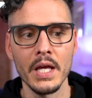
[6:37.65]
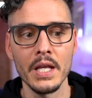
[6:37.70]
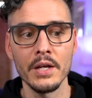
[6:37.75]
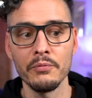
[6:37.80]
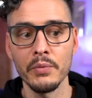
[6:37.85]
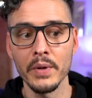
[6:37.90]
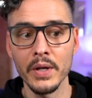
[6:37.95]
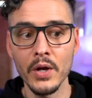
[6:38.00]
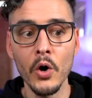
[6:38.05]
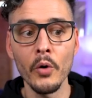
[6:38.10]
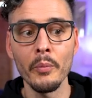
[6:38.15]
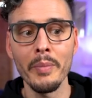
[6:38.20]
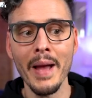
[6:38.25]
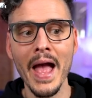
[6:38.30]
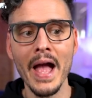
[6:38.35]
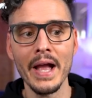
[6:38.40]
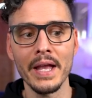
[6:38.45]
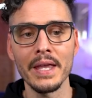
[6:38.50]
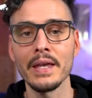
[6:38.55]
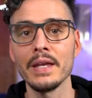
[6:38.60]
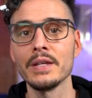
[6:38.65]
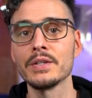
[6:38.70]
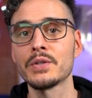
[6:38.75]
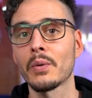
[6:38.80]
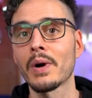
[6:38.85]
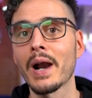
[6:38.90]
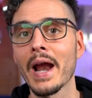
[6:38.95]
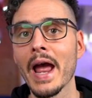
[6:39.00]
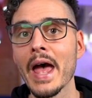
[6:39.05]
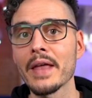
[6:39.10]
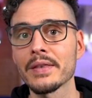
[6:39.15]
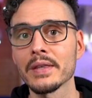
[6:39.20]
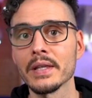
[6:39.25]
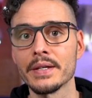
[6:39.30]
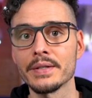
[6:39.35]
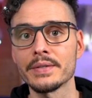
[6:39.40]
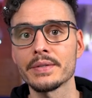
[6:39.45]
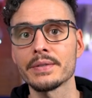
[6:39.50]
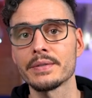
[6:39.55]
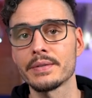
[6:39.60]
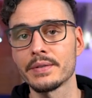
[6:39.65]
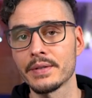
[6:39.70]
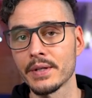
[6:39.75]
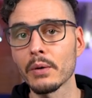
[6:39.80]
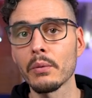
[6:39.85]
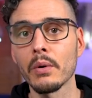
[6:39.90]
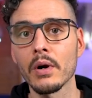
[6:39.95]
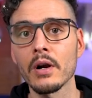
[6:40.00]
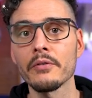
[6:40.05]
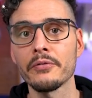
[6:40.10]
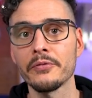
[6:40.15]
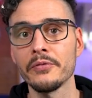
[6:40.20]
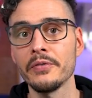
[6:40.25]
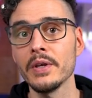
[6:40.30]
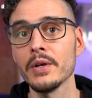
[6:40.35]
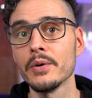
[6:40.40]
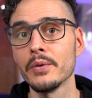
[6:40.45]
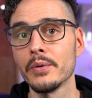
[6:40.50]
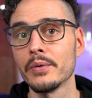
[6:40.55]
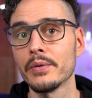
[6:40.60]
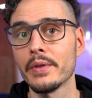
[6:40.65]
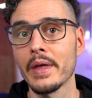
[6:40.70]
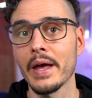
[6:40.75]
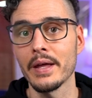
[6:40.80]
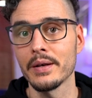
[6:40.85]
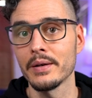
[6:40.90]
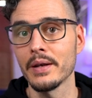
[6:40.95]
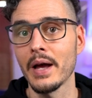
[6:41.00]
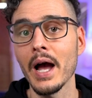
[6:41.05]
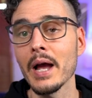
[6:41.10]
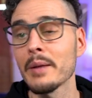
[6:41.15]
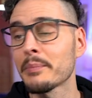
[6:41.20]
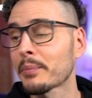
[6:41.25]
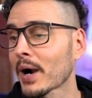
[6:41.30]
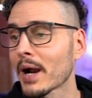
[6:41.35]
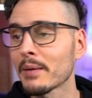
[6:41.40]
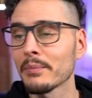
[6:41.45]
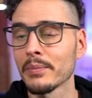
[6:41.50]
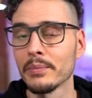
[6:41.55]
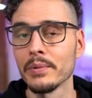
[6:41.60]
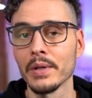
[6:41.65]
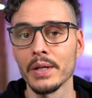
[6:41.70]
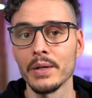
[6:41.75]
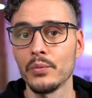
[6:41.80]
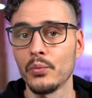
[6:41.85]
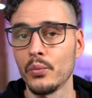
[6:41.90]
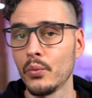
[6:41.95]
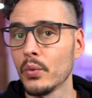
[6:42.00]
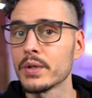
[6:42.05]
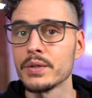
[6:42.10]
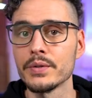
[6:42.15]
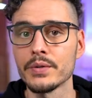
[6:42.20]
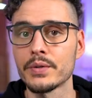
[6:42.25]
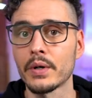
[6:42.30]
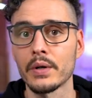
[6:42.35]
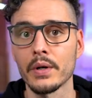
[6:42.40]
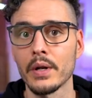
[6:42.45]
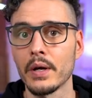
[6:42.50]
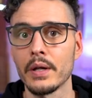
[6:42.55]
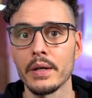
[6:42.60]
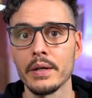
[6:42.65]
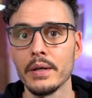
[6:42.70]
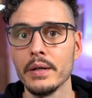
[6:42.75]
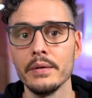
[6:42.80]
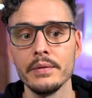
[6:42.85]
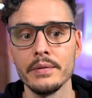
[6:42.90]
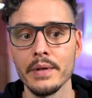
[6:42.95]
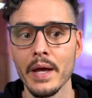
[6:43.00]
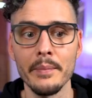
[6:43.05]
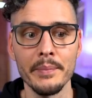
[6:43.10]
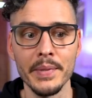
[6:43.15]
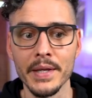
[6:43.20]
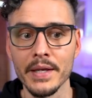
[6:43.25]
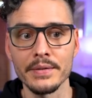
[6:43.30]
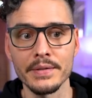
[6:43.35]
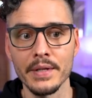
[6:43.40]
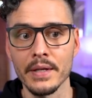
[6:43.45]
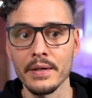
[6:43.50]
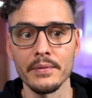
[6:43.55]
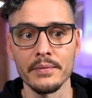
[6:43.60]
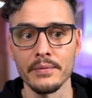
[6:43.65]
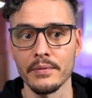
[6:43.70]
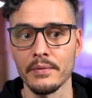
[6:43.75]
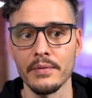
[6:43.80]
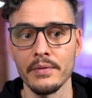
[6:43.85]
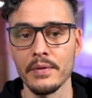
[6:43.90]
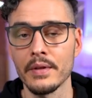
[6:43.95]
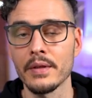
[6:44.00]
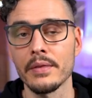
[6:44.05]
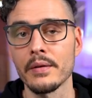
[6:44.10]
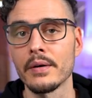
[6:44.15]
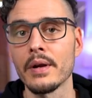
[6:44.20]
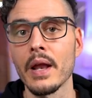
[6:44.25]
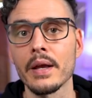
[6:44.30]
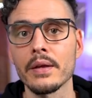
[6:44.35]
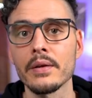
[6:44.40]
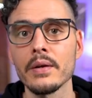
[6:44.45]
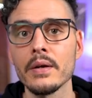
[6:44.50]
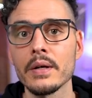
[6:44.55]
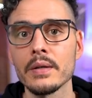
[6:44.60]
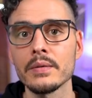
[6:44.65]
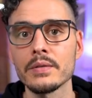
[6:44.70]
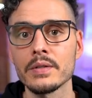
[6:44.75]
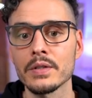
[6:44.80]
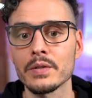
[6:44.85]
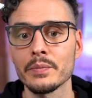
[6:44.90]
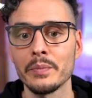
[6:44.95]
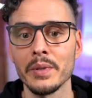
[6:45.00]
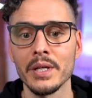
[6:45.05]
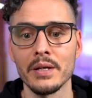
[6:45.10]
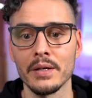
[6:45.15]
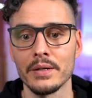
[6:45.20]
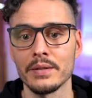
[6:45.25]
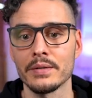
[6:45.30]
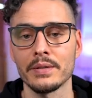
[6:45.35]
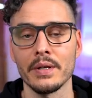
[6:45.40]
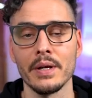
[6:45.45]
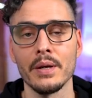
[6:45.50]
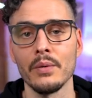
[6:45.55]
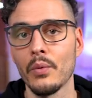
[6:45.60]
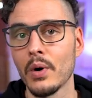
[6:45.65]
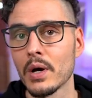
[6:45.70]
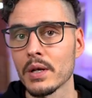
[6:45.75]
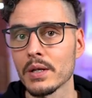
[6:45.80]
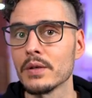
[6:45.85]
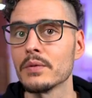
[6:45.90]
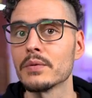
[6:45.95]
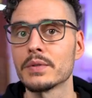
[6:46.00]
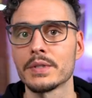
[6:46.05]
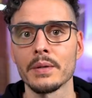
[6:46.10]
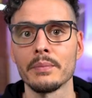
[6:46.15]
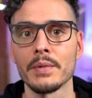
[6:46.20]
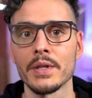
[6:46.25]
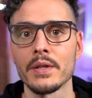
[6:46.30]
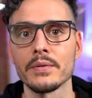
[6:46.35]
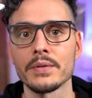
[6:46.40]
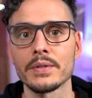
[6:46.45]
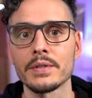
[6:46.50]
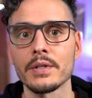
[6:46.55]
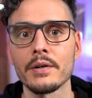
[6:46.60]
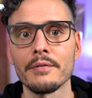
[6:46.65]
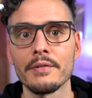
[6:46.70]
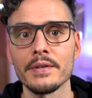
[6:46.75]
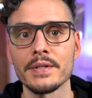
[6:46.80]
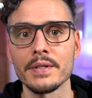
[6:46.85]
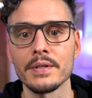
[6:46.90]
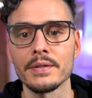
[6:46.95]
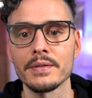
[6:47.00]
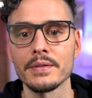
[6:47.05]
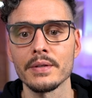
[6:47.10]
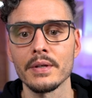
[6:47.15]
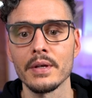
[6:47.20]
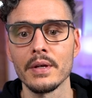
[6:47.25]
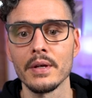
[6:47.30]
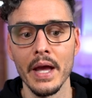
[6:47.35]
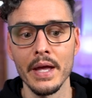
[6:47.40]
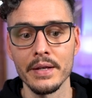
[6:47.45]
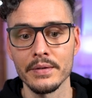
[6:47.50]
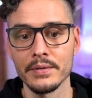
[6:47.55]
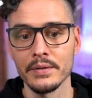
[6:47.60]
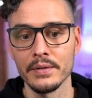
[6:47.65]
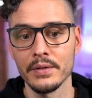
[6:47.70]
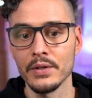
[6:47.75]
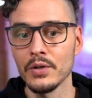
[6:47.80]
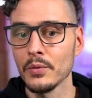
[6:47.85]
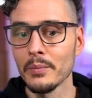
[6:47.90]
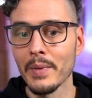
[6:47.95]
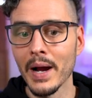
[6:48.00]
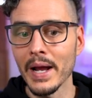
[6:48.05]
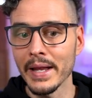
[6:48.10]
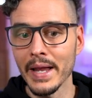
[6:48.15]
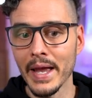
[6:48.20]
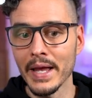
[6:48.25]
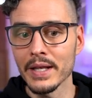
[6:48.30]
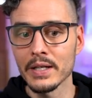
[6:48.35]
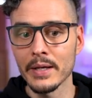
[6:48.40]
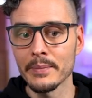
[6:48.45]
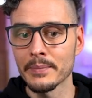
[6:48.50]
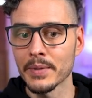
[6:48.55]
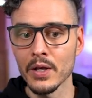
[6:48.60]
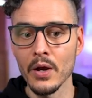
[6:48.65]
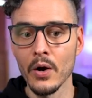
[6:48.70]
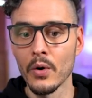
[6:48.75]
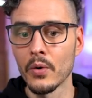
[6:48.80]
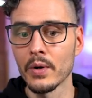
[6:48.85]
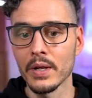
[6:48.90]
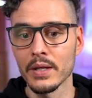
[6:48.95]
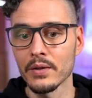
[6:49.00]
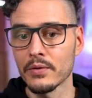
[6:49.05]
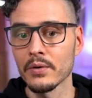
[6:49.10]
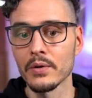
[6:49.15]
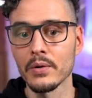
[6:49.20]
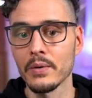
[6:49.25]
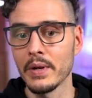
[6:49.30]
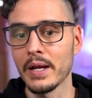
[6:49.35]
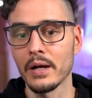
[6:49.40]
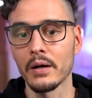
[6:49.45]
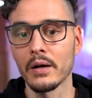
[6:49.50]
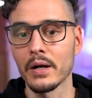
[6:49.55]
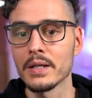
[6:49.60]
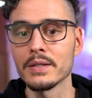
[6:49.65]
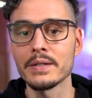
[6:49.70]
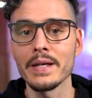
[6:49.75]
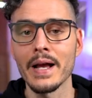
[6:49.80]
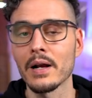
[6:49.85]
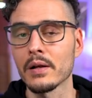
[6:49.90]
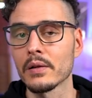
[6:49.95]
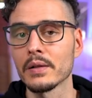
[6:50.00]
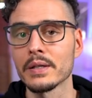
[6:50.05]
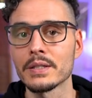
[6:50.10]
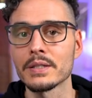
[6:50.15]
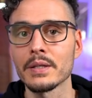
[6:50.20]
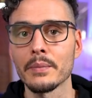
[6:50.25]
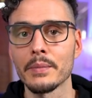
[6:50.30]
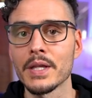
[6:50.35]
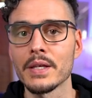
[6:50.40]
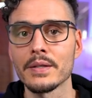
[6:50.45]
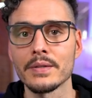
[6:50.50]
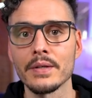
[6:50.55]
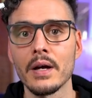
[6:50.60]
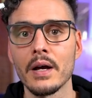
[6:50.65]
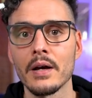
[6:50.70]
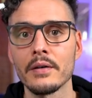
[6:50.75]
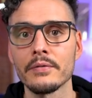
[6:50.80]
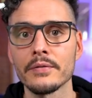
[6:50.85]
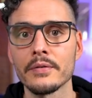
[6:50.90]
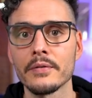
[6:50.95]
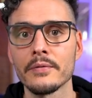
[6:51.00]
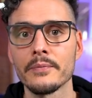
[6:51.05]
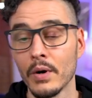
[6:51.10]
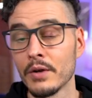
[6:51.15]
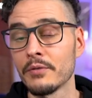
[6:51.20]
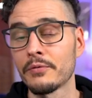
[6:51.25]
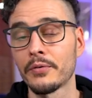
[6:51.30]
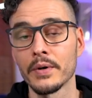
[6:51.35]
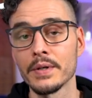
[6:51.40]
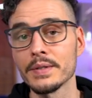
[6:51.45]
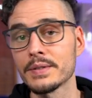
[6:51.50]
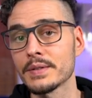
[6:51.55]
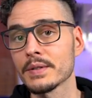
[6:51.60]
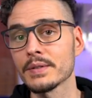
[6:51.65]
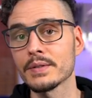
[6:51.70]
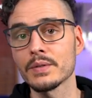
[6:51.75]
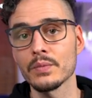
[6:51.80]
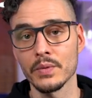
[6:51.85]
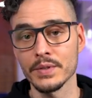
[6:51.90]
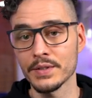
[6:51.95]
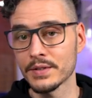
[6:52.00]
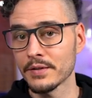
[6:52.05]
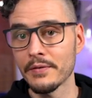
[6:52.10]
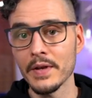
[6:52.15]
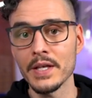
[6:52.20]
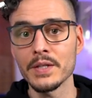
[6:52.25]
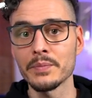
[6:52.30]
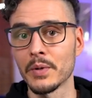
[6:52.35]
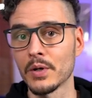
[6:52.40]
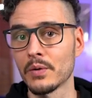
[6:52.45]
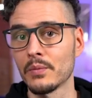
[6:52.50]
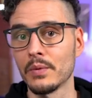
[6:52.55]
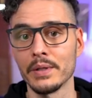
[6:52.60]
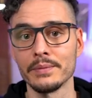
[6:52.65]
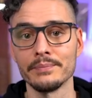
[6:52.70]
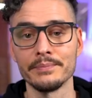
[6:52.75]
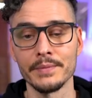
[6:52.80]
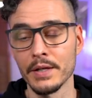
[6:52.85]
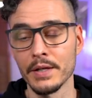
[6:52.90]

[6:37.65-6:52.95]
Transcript: And if we go back into our ad lists, there were a few that I probably wouldn't turn on, not because I don't think they're not good, just because I wanna use some of those services. And you might end up going through here and toggling some of these off. One, for instance, was the Facebook one.